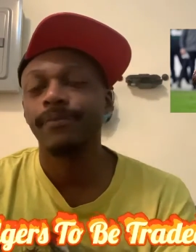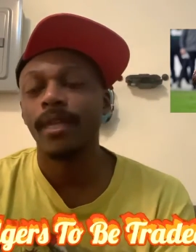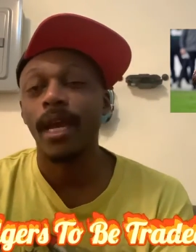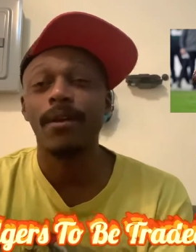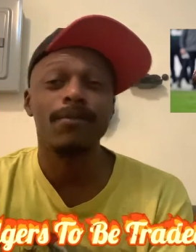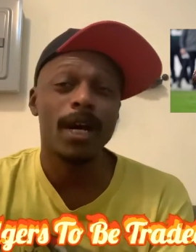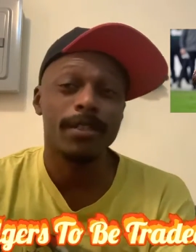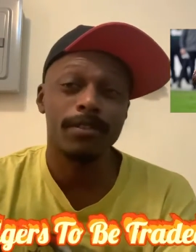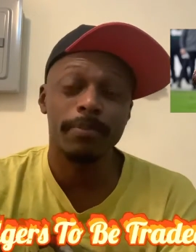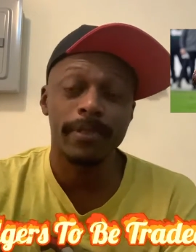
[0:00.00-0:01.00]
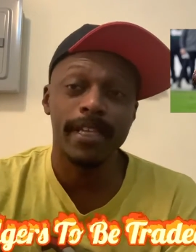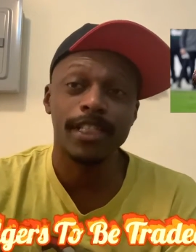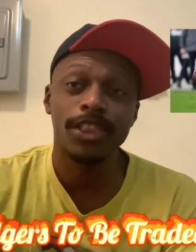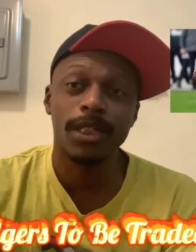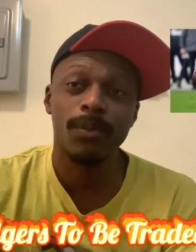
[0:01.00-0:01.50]
Aaron Rodgers
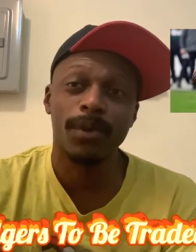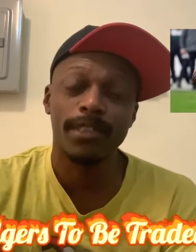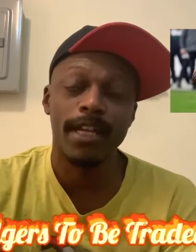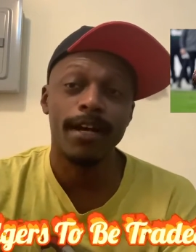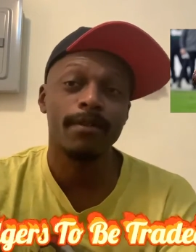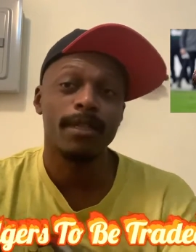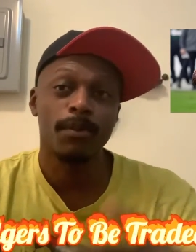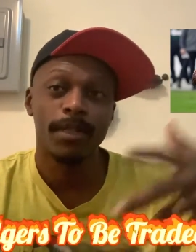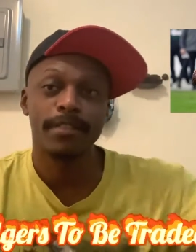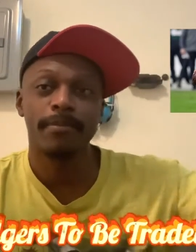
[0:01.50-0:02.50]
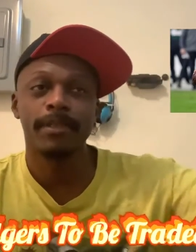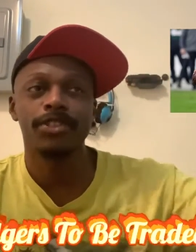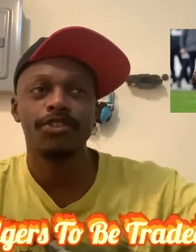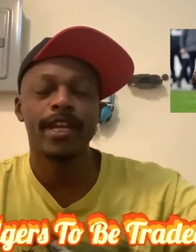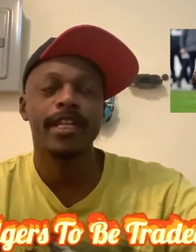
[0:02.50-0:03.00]
potentially wants out. He wants to be
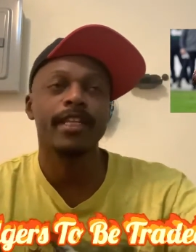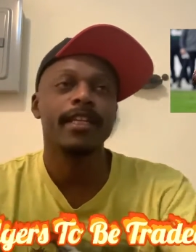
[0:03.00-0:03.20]
traded.